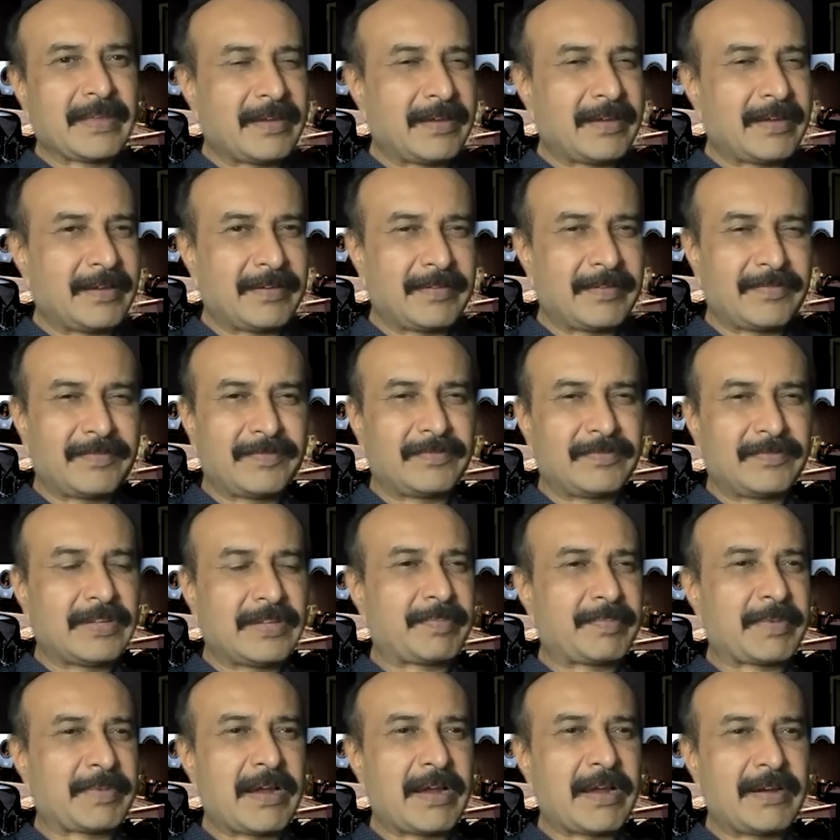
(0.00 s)

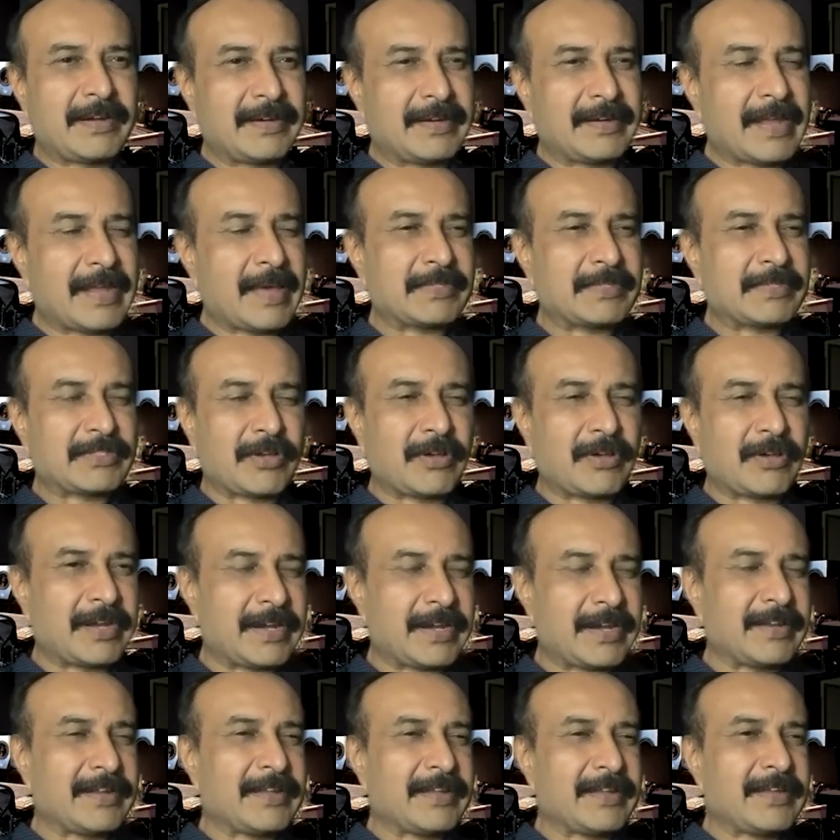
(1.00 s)
Flipkart and
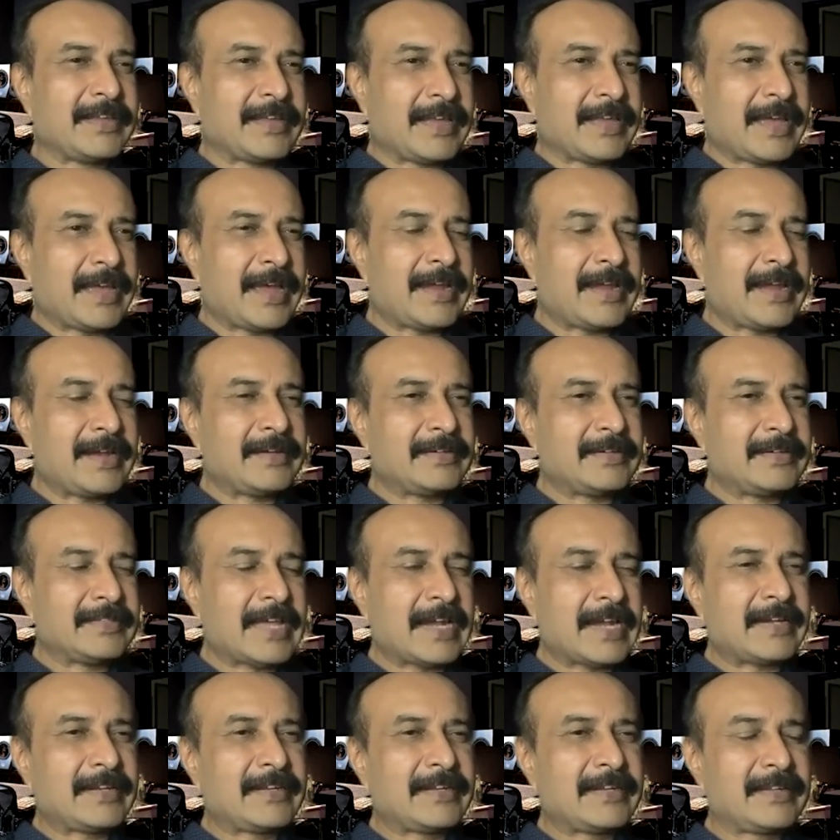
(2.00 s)
Amazon, and
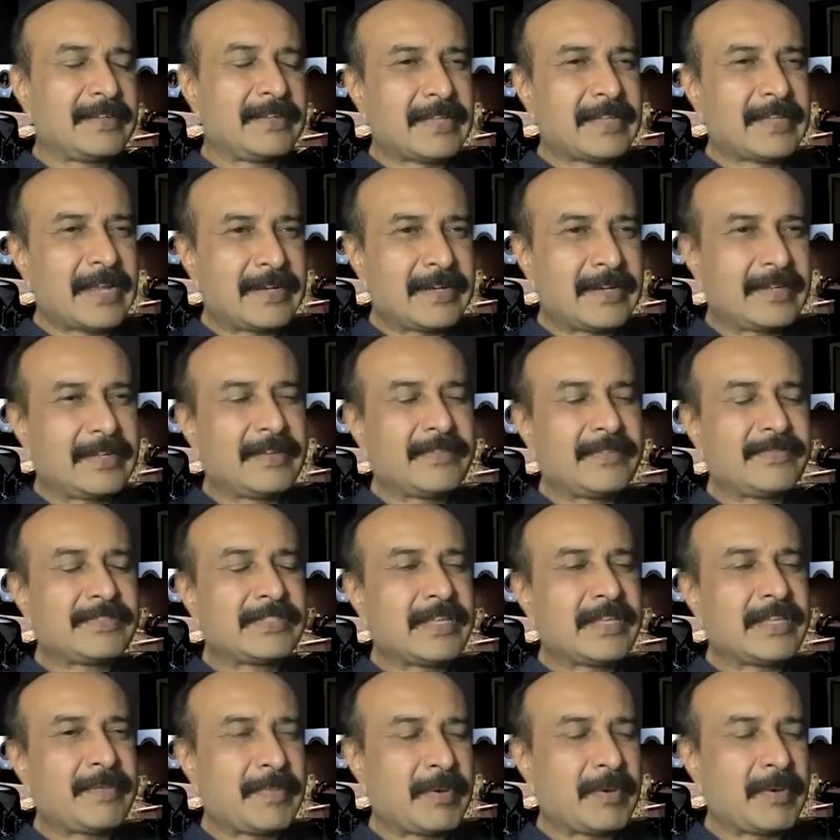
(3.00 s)
that gives
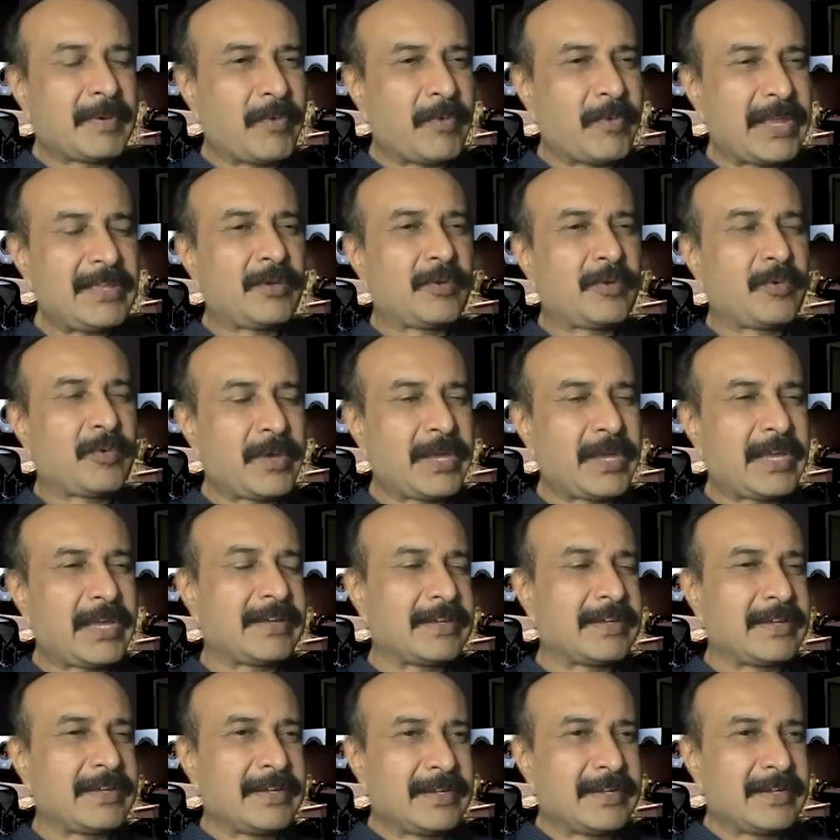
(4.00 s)
them a very
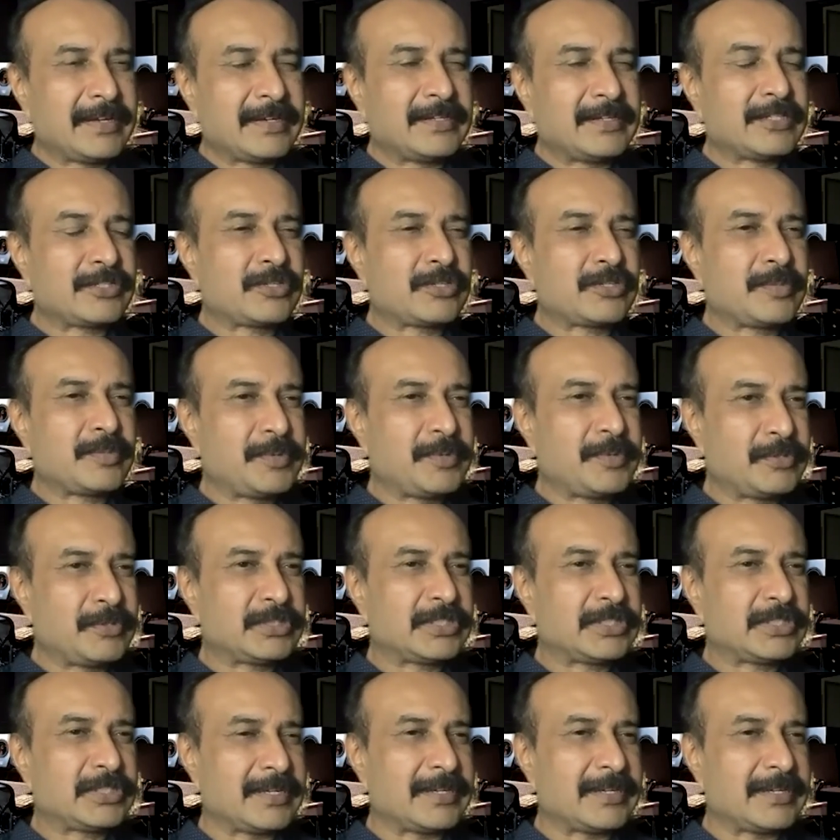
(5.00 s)
quick
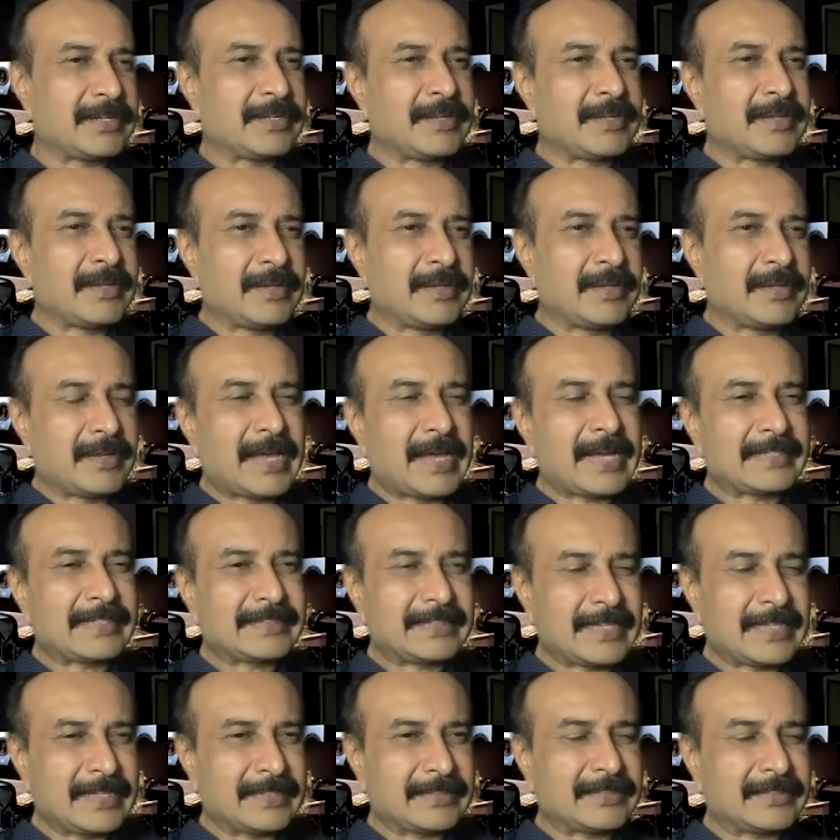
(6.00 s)
distribution
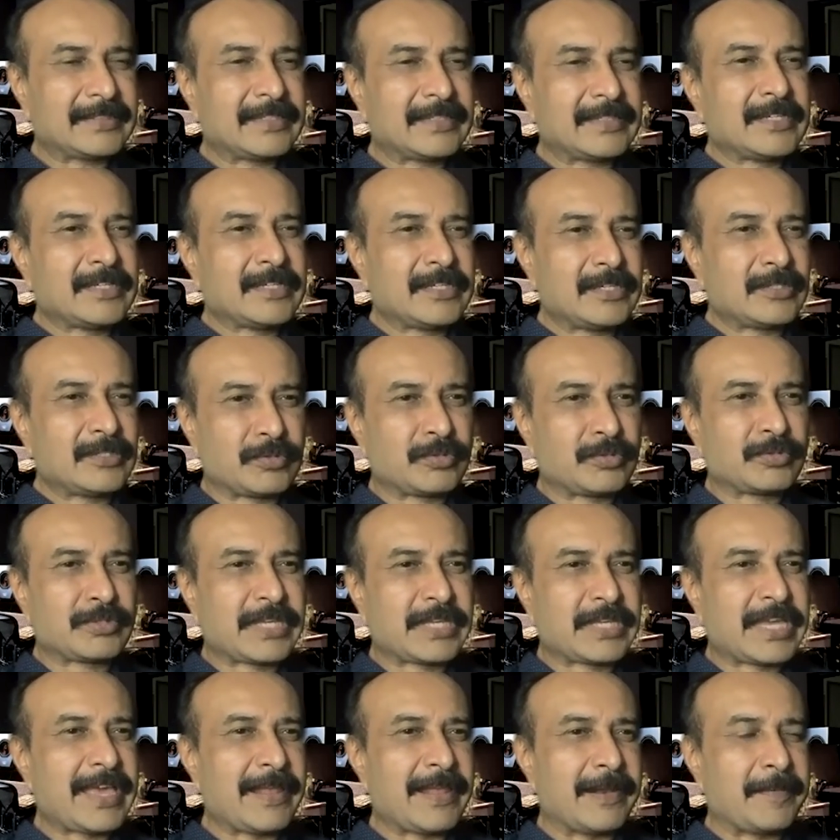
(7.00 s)
access to
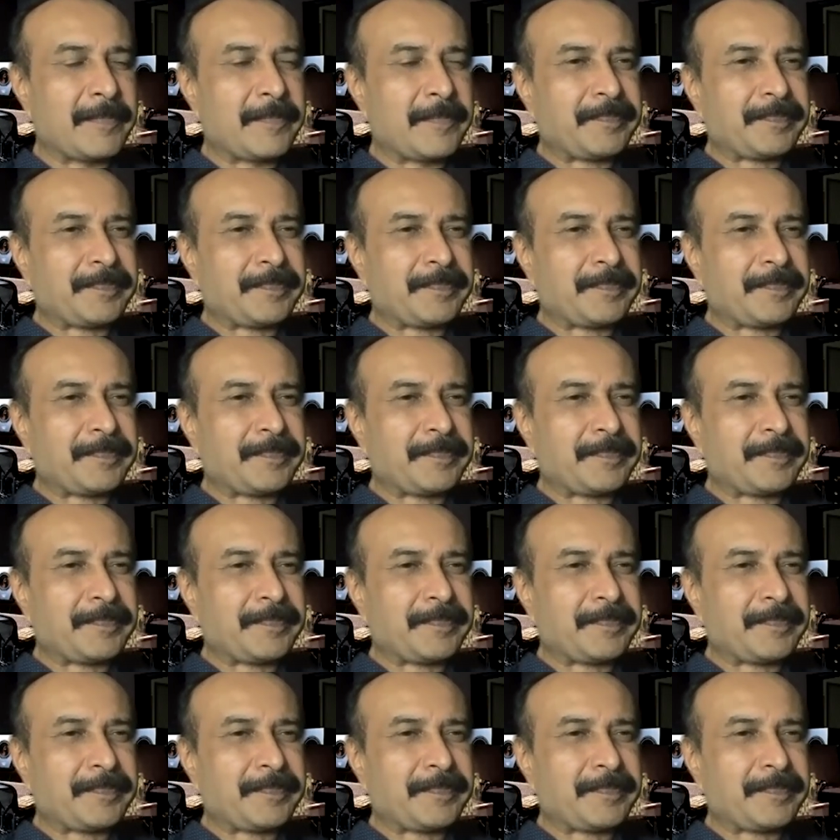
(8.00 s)
scale.